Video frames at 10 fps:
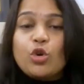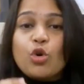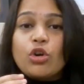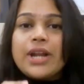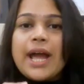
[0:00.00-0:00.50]

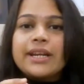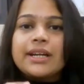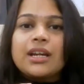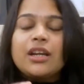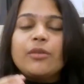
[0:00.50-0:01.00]
Go
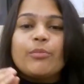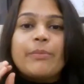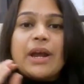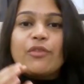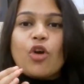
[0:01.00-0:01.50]
directly
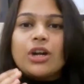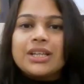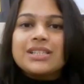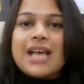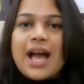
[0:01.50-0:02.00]
by
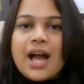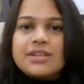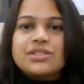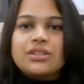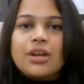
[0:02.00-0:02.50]
what is
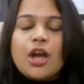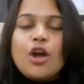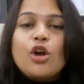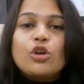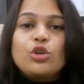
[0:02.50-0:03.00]
asked.
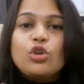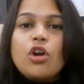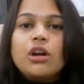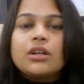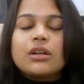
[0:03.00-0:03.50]
Do
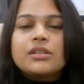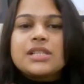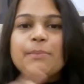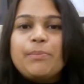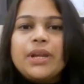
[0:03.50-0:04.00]
not
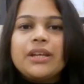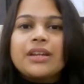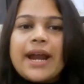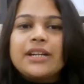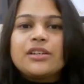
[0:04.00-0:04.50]
simply
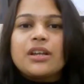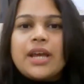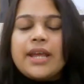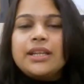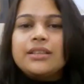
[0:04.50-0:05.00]
write
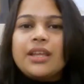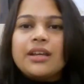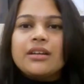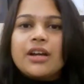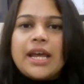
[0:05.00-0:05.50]

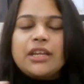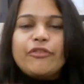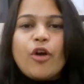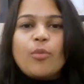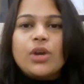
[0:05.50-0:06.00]
anything, any
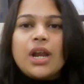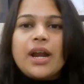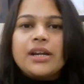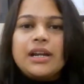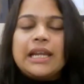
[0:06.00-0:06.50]
formula
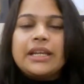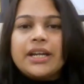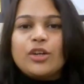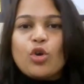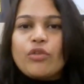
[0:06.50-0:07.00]
and link
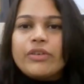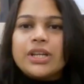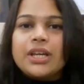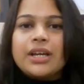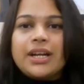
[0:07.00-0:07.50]
it over
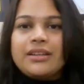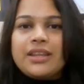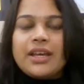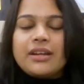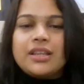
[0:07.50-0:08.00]
here and
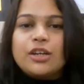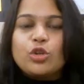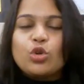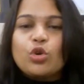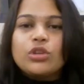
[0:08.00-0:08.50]
there that
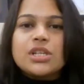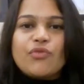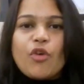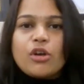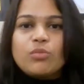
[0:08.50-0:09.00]
you know these
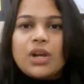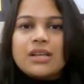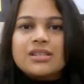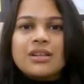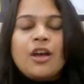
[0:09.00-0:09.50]

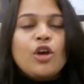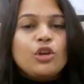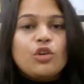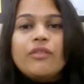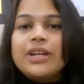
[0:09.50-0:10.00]
formulas.
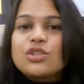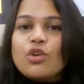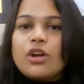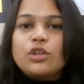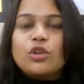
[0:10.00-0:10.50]
No one is
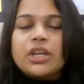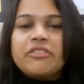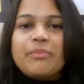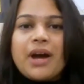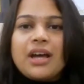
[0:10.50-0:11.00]
going to
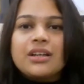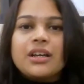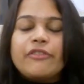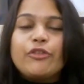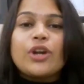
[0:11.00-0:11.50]
give mark
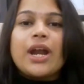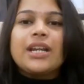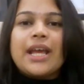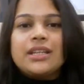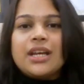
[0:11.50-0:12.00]
if you write
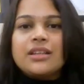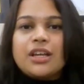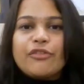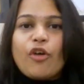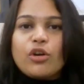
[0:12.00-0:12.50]
any
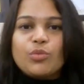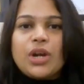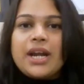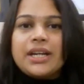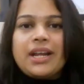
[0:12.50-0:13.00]
other
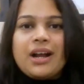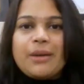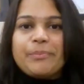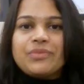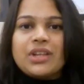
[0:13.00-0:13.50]
formula and
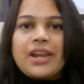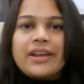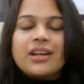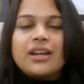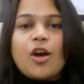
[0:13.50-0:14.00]
come.
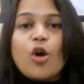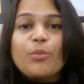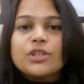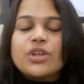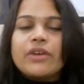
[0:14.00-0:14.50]
Like how
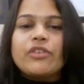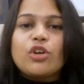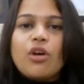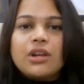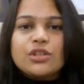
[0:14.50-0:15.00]
much ever
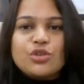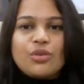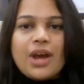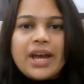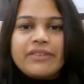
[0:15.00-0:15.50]
knowledge
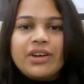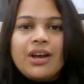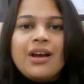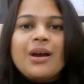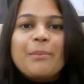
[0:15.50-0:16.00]
you have,
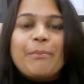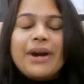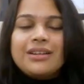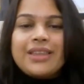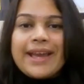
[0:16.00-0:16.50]

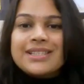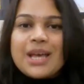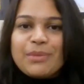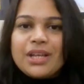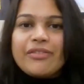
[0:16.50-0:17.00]
but the
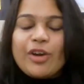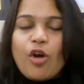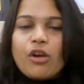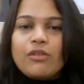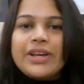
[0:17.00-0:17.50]
examiner will
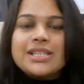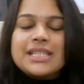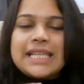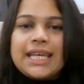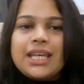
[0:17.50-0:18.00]
always
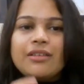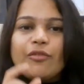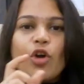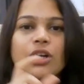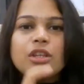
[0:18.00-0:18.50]
see
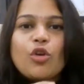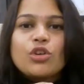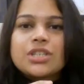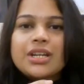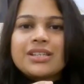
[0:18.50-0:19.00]
what the
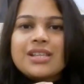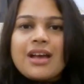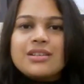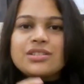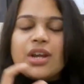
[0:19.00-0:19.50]
question is
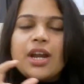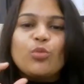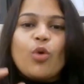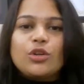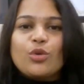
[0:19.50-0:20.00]
asked
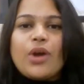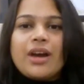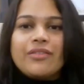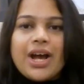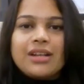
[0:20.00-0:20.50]
and what you
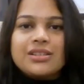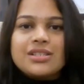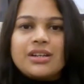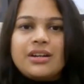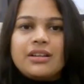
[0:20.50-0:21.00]
have
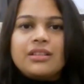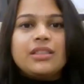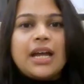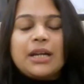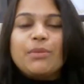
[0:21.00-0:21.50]
answered.
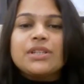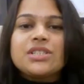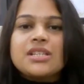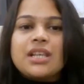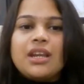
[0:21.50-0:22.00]
That much
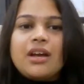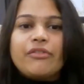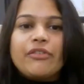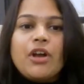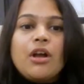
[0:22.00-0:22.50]
is
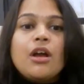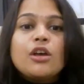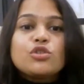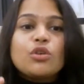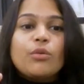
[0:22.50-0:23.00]
enough.
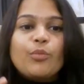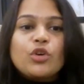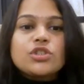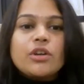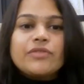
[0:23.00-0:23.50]
So
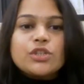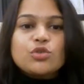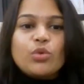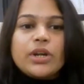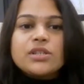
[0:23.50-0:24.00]
most of the
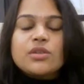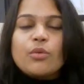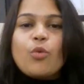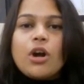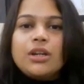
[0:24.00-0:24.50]
students,
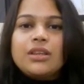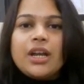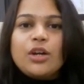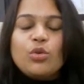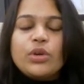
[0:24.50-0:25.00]
what
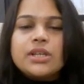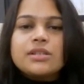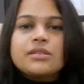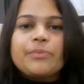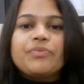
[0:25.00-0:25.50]
they do
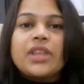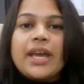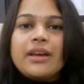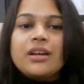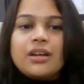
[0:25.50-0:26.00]
is
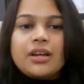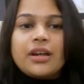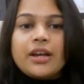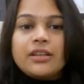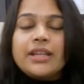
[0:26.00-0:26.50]

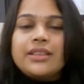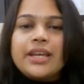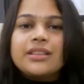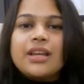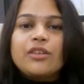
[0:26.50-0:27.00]
they
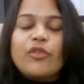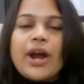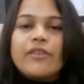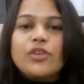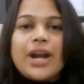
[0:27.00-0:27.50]
think that we
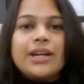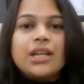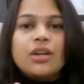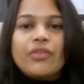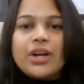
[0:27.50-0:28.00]
have to write
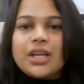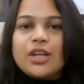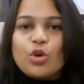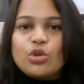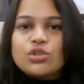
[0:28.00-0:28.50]
in
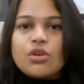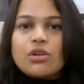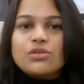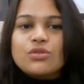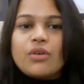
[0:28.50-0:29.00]
working notes
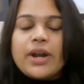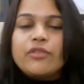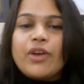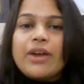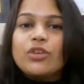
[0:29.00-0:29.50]
also
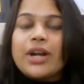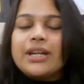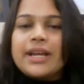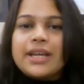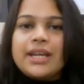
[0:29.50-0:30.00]
and we have to
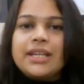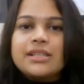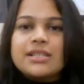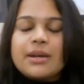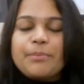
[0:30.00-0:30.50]
write again
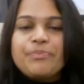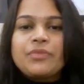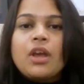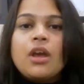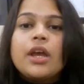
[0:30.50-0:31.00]
in some.
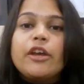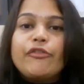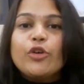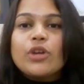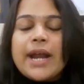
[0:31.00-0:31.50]

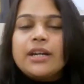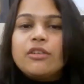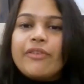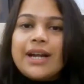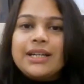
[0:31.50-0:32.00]
If you
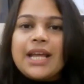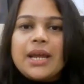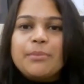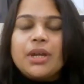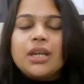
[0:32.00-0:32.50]
write one
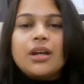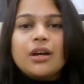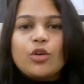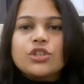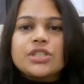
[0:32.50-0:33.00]
time in
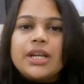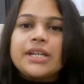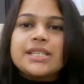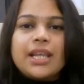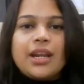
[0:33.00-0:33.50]
a question,
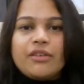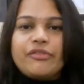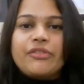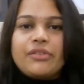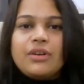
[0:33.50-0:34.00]
it's
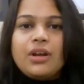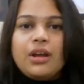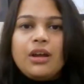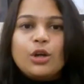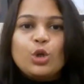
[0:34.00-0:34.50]
enough.
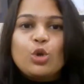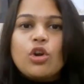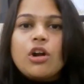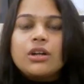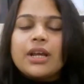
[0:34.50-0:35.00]
Do
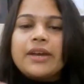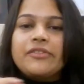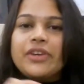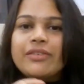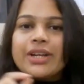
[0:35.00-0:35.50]
not,
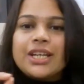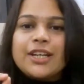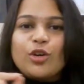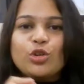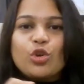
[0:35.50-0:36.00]
every
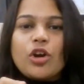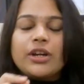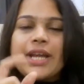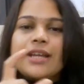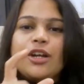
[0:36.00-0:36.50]
working note, do
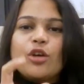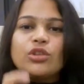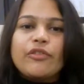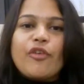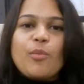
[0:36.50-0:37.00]
not carry
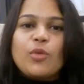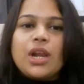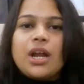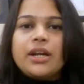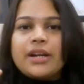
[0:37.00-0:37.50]
down the
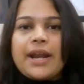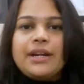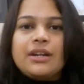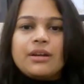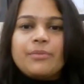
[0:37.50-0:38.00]
formula and
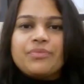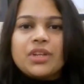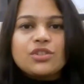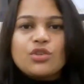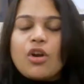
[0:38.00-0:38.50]
write.
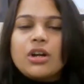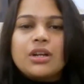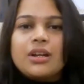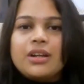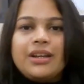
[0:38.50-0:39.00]
It's
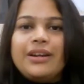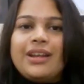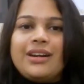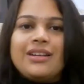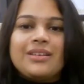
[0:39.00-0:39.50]
not
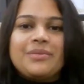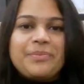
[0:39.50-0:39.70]
needed.